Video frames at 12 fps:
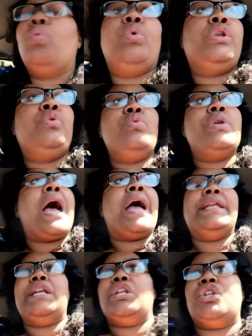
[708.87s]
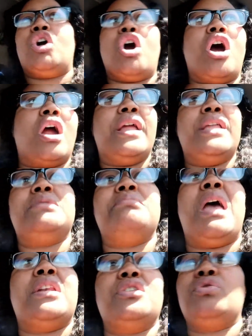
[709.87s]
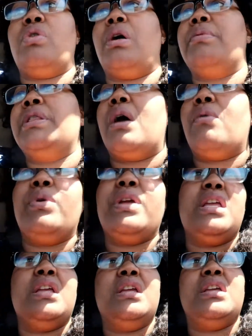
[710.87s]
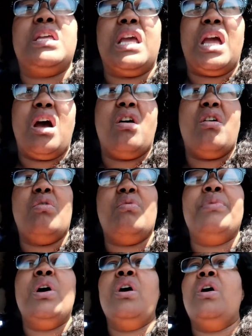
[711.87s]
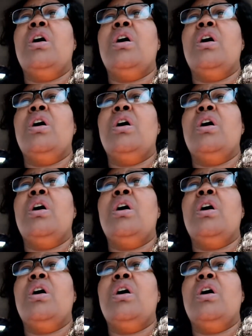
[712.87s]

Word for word: we do not eat in the car it's mandatory that we get home